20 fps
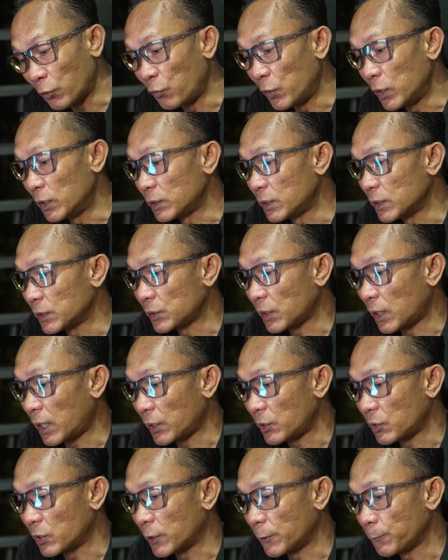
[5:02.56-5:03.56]
filter
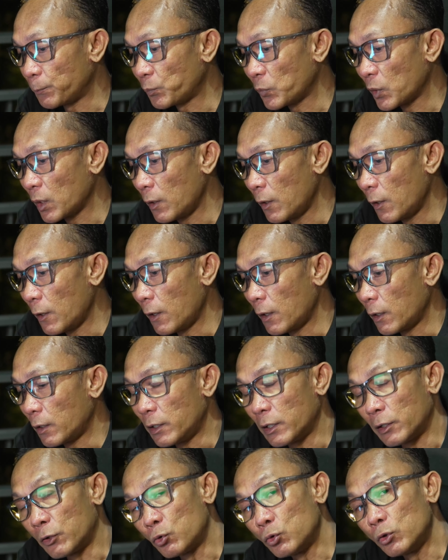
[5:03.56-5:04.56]
selection,
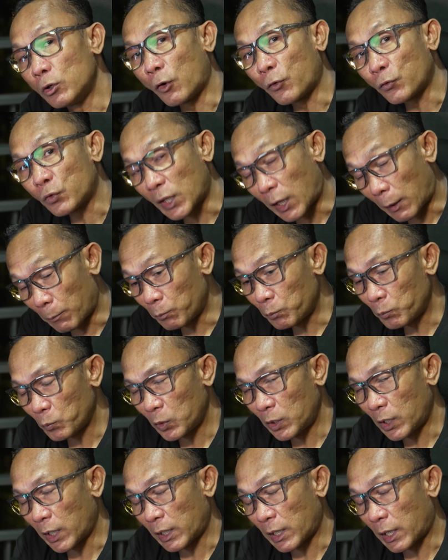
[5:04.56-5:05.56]
the rule of thumb
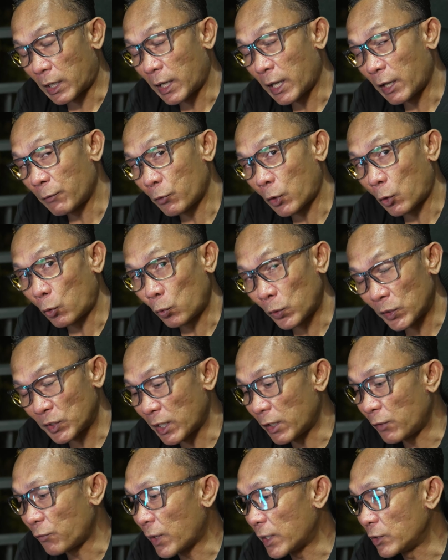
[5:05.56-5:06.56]
that I have always
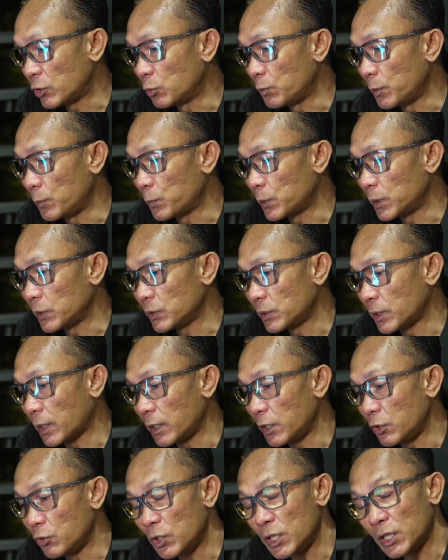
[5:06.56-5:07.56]
advised to people is
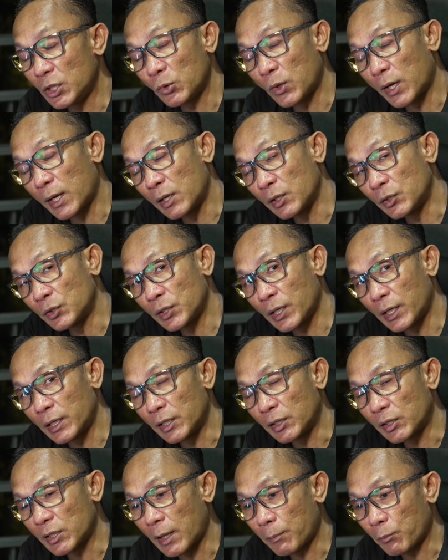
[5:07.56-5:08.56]
that you need to understand
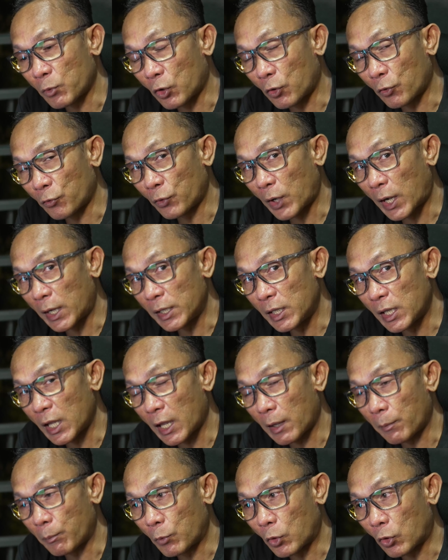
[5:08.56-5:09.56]
the type of
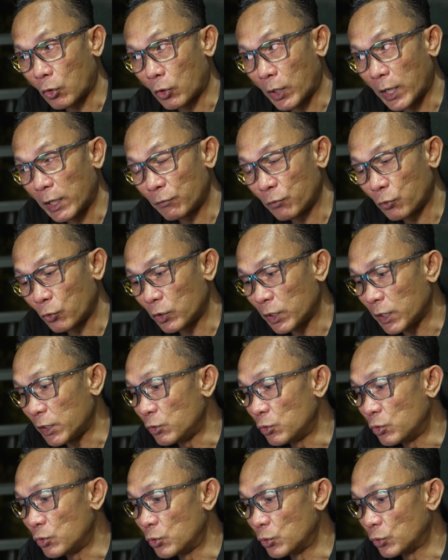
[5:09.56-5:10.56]
IEM or headphone that
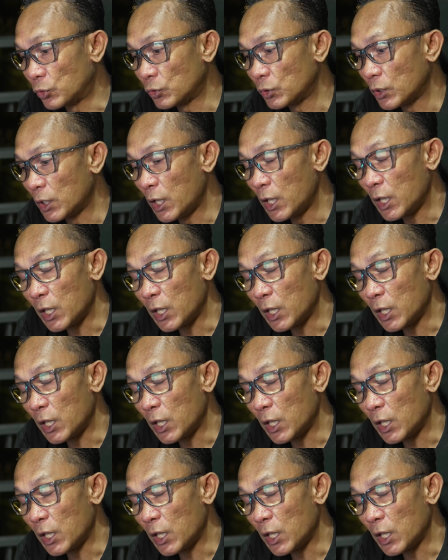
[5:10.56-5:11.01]
you use.